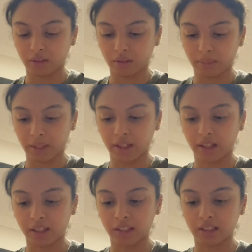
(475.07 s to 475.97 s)

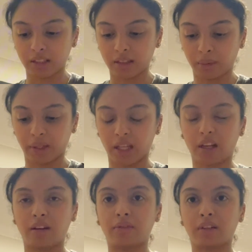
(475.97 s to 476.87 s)
Because when I
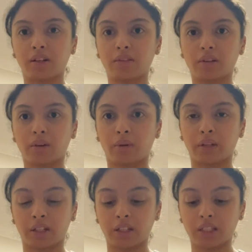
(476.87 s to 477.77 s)
have larger
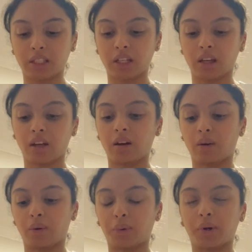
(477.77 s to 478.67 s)
orders
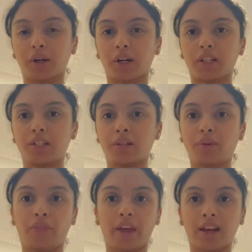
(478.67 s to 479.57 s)
or two
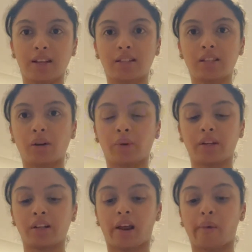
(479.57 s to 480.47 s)
things
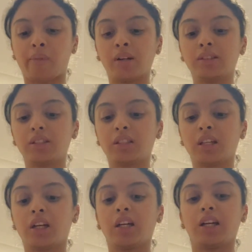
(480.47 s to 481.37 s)
ordered at once,
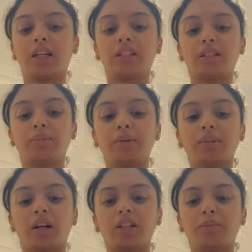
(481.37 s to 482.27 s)
it's sometimes
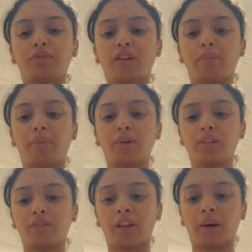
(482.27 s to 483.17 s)
hard to fit both
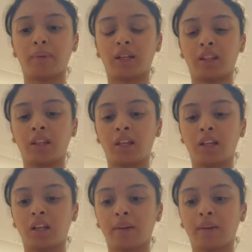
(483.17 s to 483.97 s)
of them in the